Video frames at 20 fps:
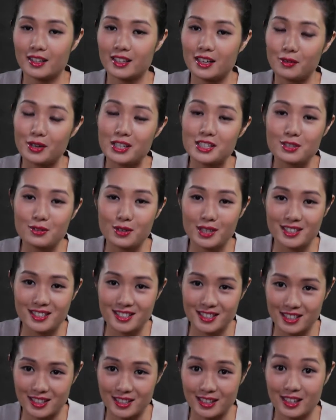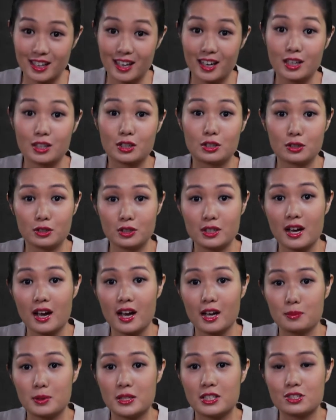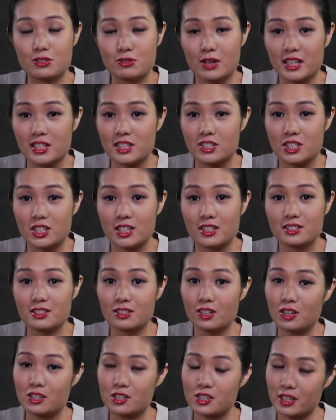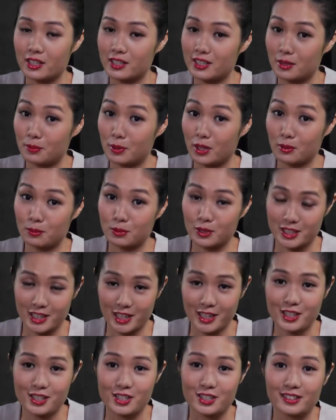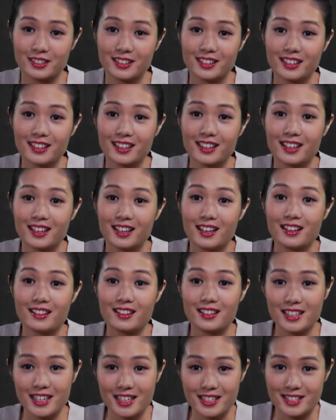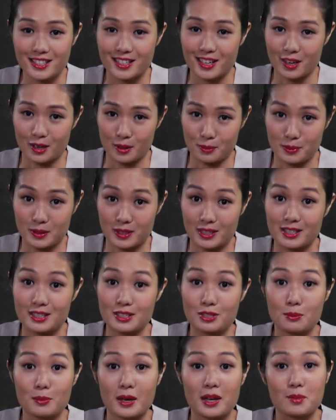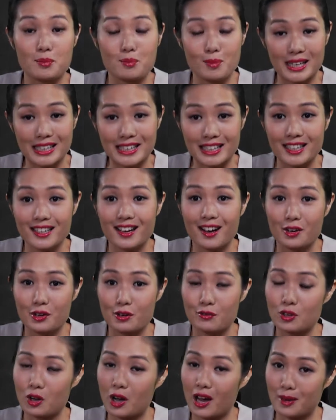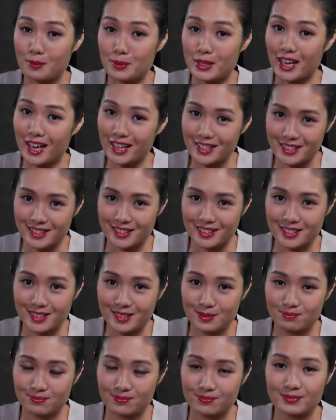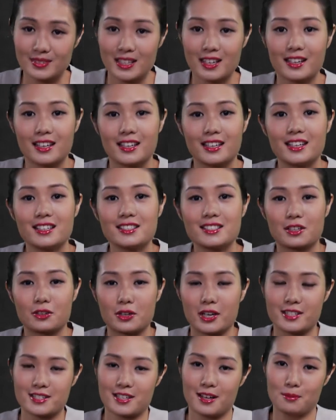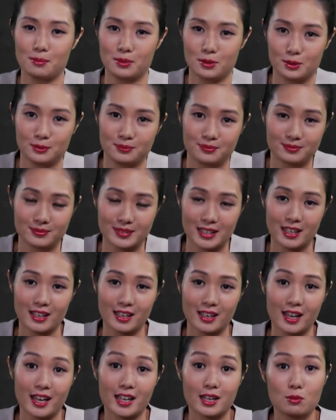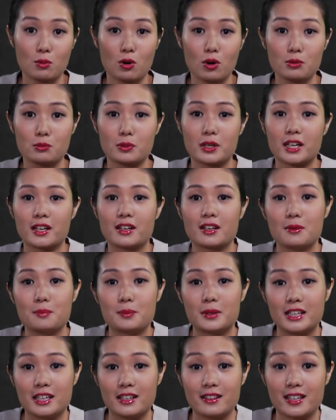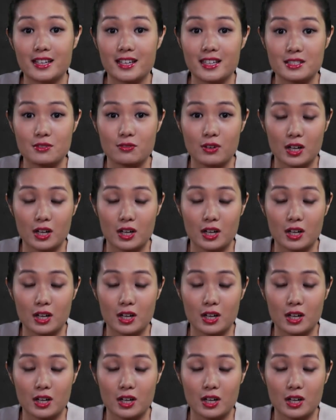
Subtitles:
Now, as you can see, a good IP strategy is not just about protection. The next step is to make money out of your IP assets. Here's a good example. An award-winning company that has